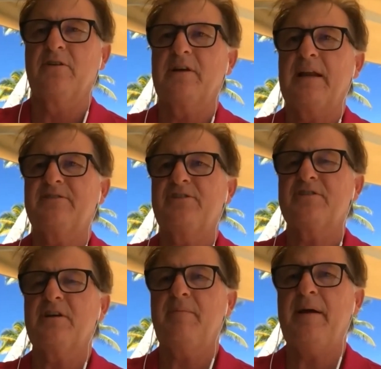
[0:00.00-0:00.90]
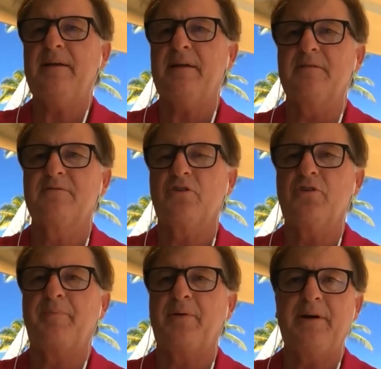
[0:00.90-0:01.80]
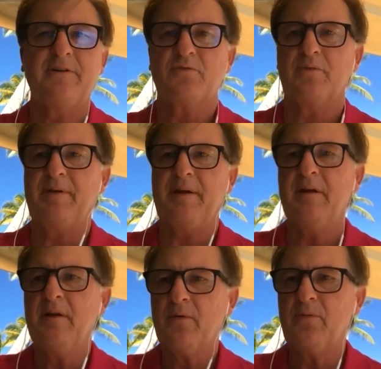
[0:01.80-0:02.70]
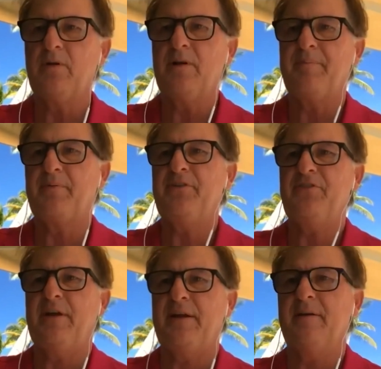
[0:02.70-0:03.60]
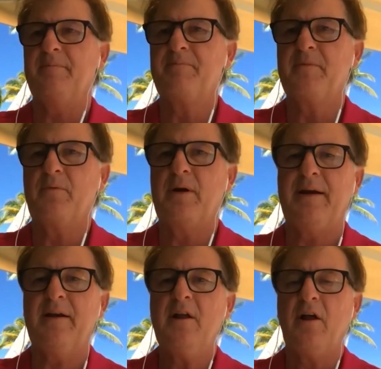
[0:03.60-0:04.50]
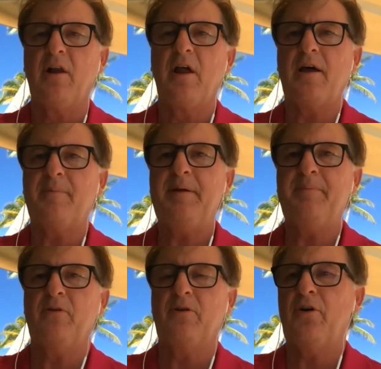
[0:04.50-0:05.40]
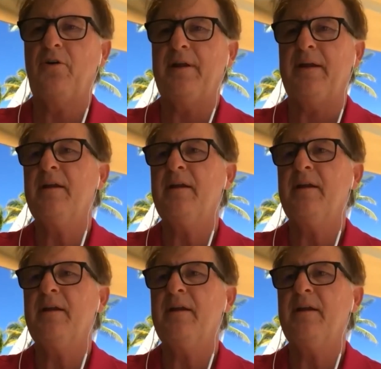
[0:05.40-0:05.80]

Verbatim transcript: like she's going to make it. So your prayers would be really appreciated, right? A lot of people are hurting.